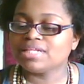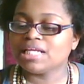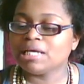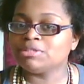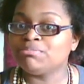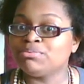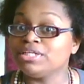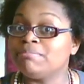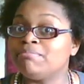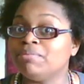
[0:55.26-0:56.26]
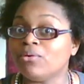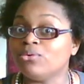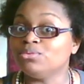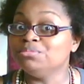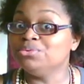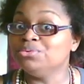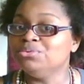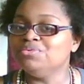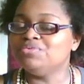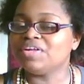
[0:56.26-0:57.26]
it was a pretty bold
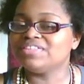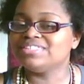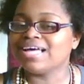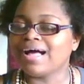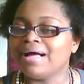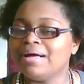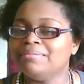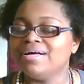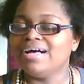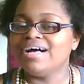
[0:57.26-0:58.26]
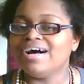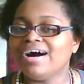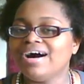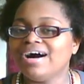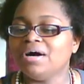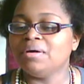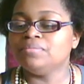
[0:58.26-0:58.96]
move at the time. Um,